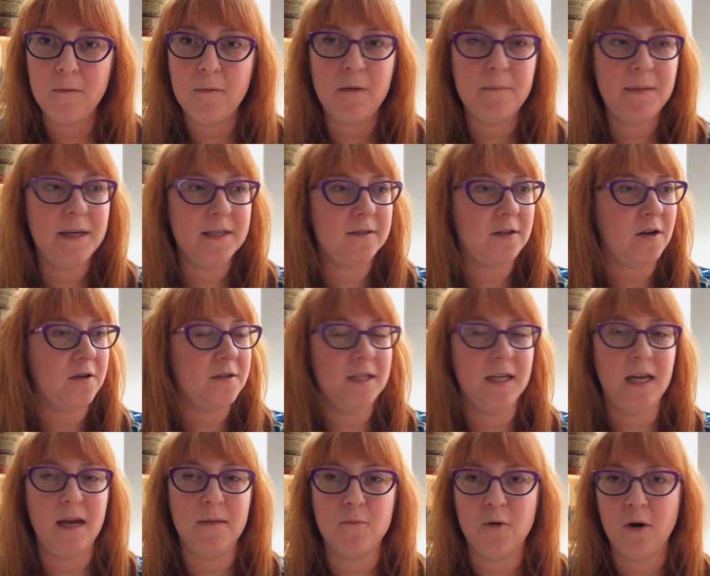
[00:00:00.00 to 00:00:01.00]
when we start to
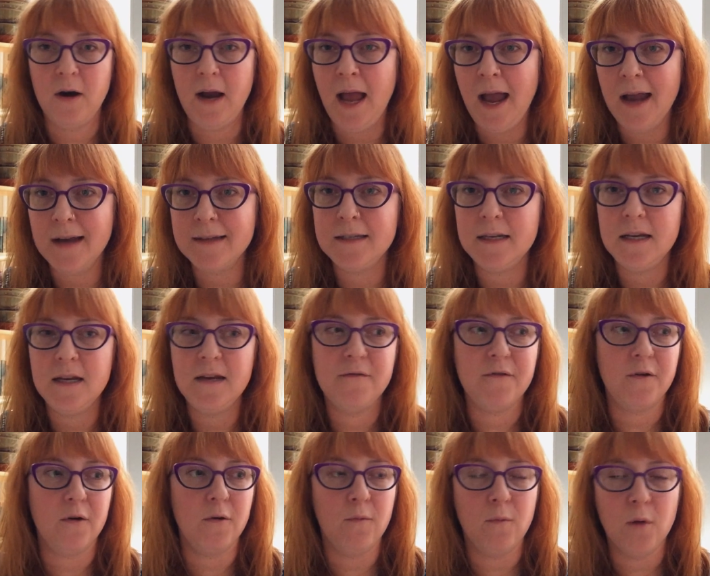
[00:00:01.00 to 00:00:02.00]
get more
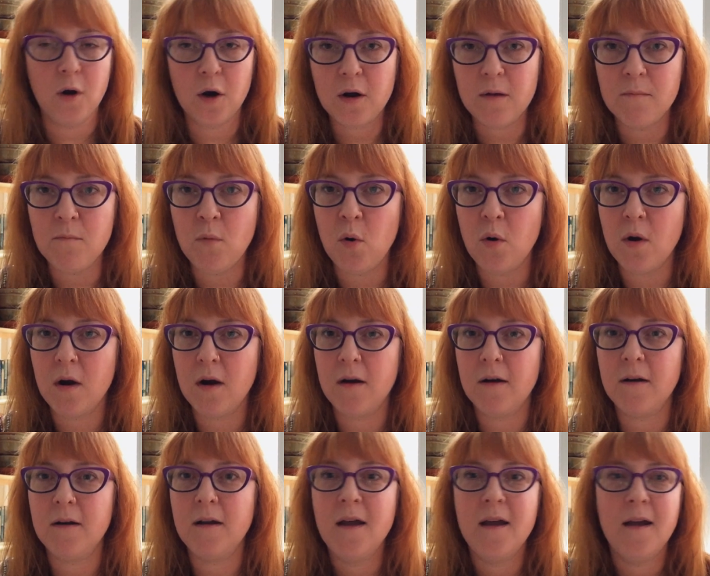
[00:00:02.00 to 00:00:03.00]
active or work
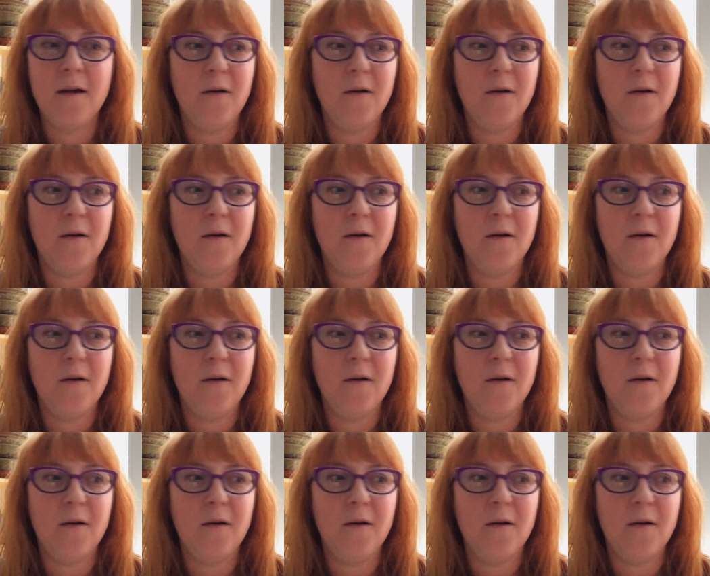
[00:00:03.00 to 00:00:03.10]
more